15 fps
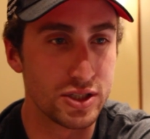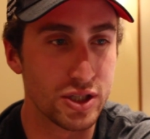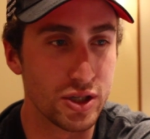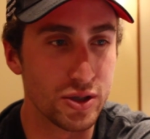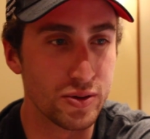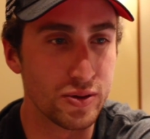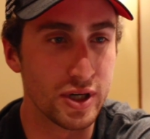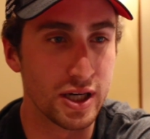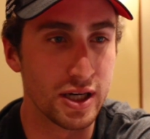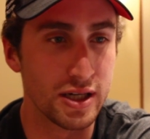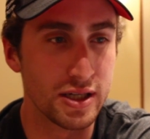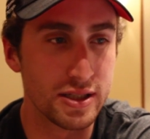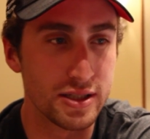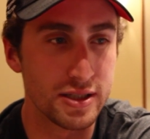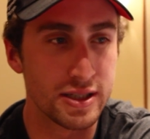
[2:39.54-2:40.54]

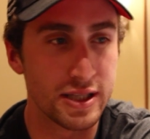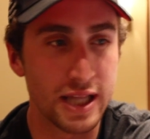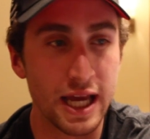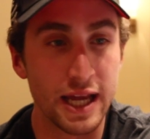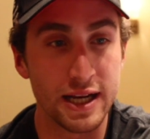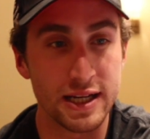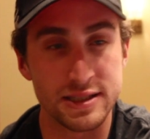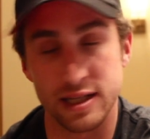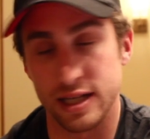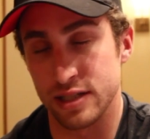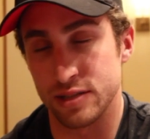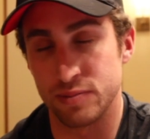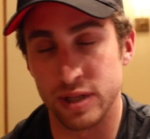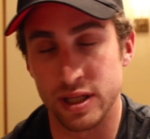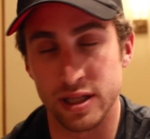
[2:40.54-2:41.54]
So that
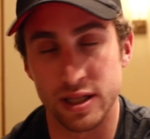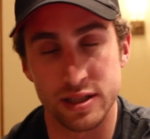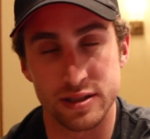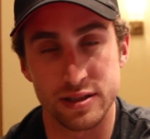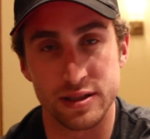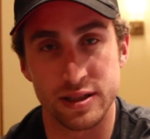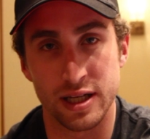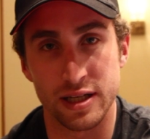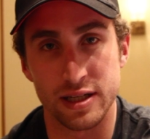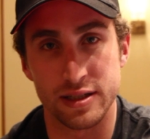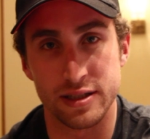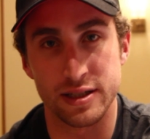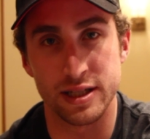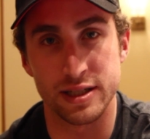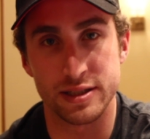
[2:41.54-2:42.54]
excites me.
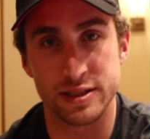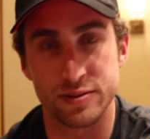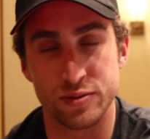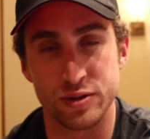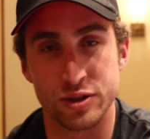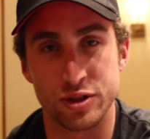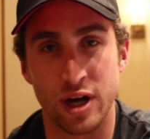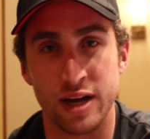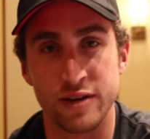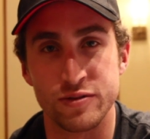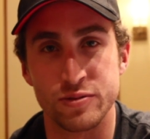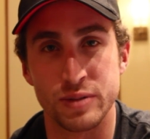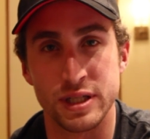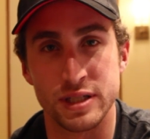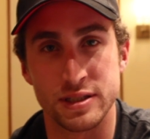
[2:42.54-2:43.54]
That's what
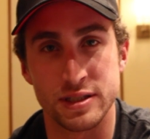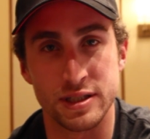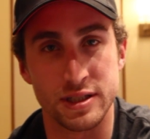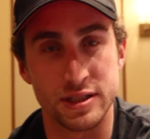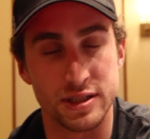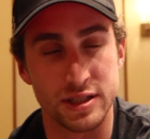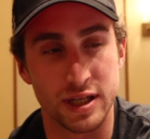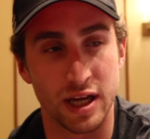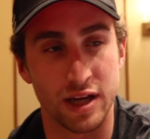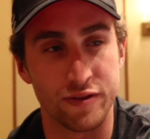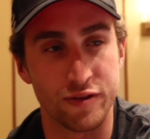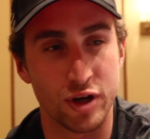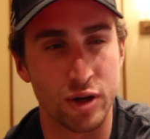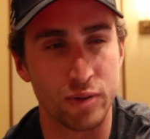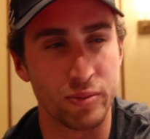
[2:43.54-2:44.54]
drives me, is to kind
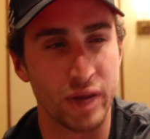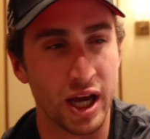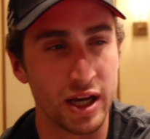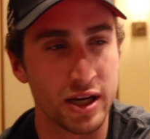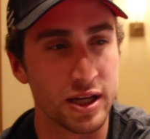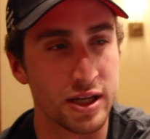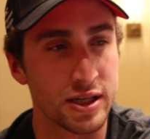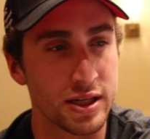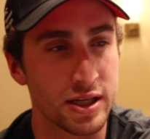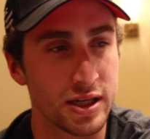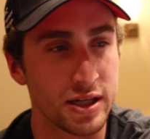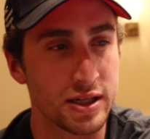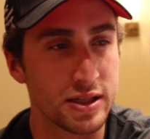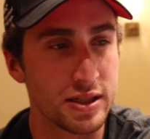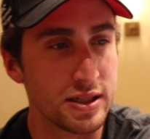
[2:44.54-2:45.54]
of come back and
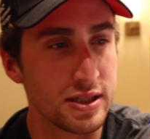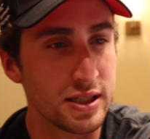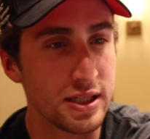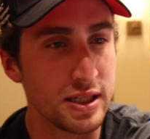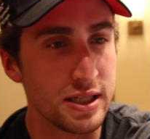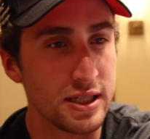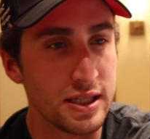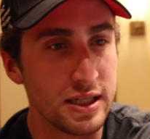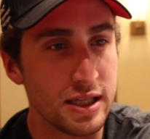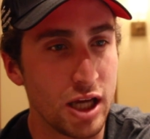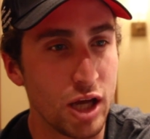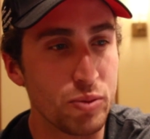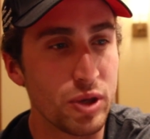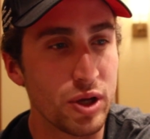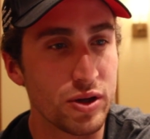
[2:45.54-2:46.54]

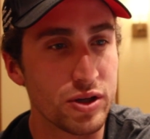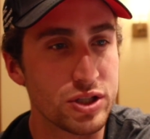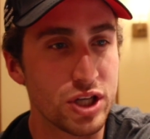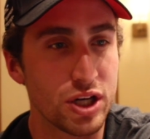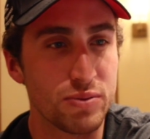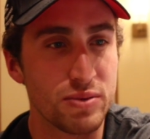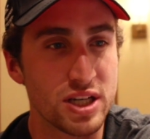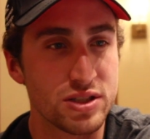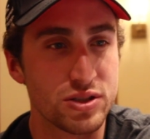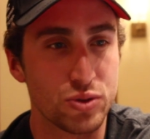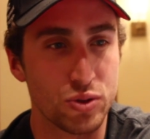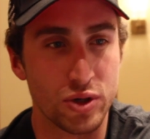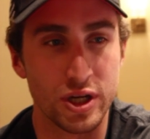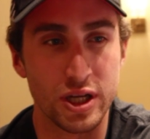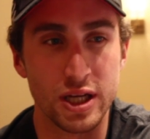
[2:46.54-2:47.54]
be able to share my
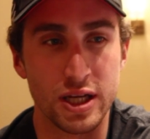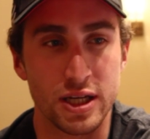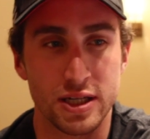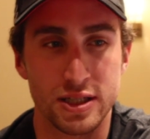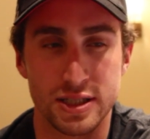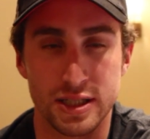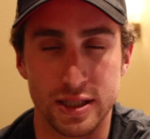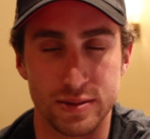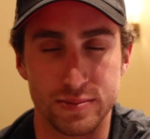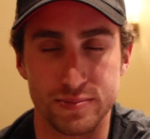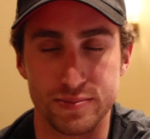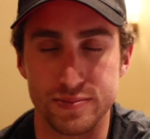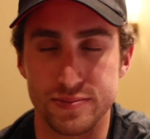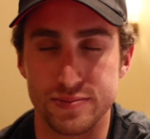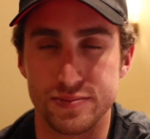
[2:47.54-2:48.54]
story and
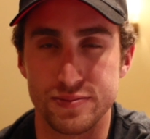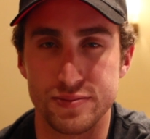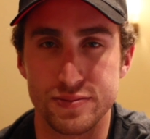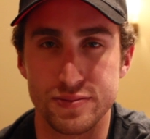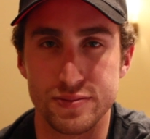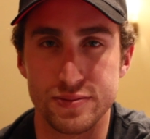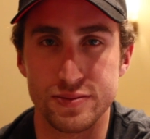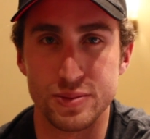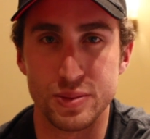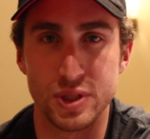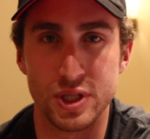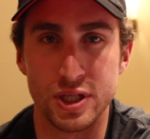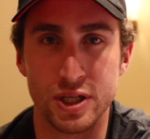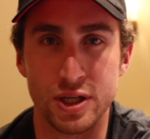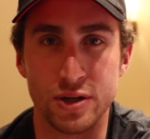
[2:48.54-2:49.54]

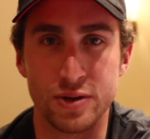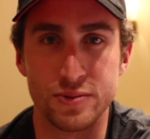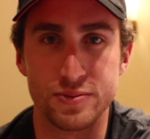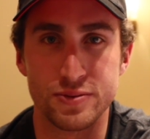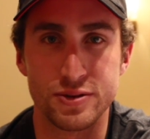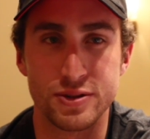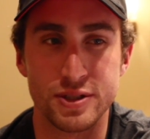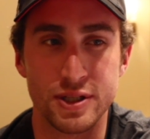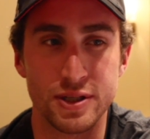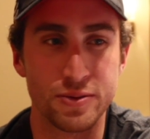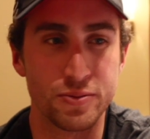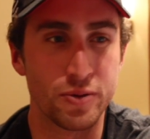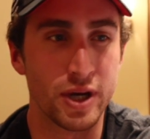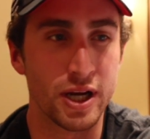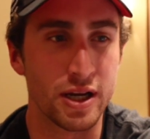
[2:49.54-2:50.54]
you know, see
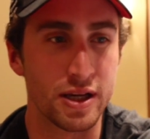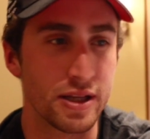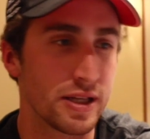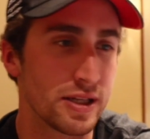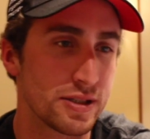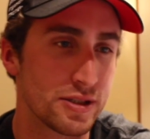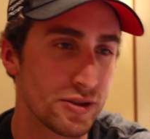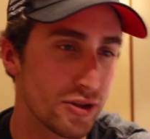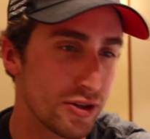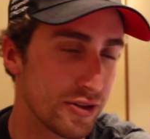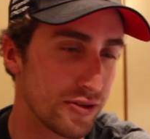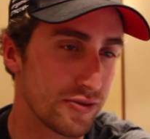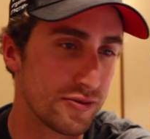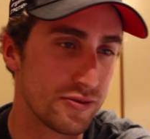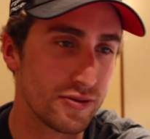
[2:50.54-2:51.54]
where this sort
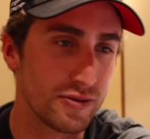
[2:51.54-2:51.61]
of